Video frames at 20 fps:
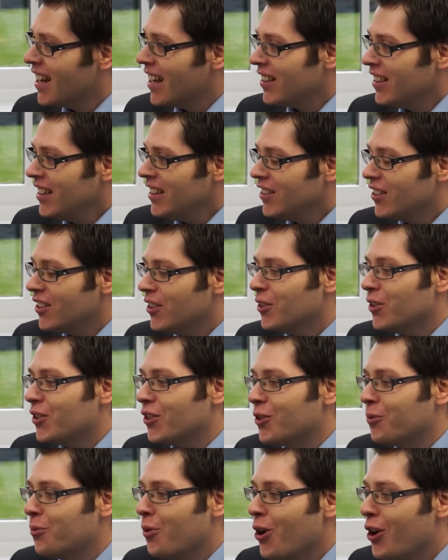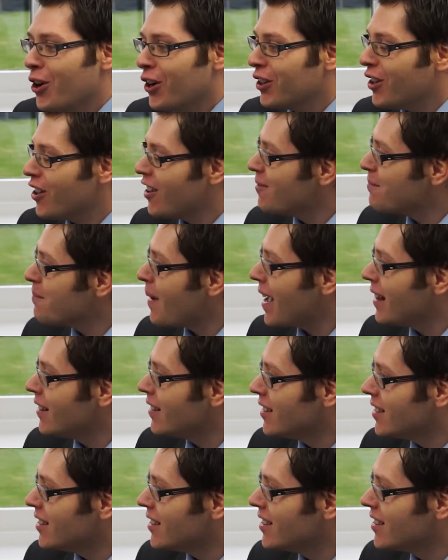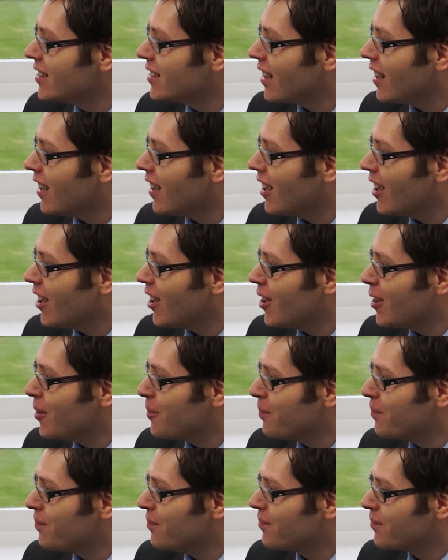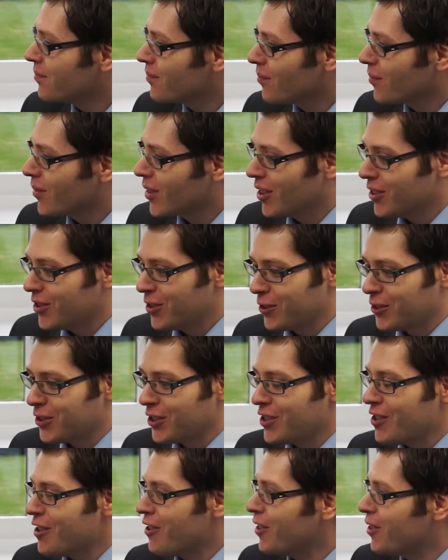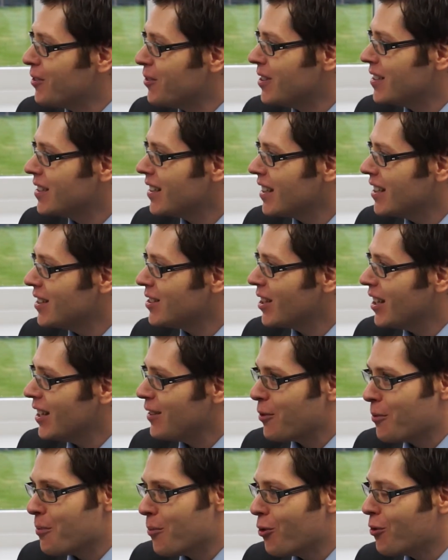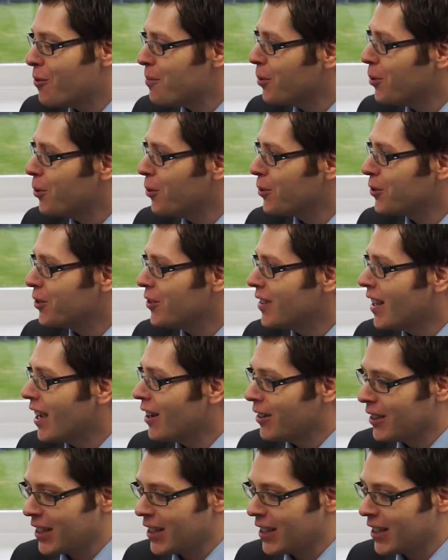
I think the, the work life balance um, sort of scenario is, is even more important now.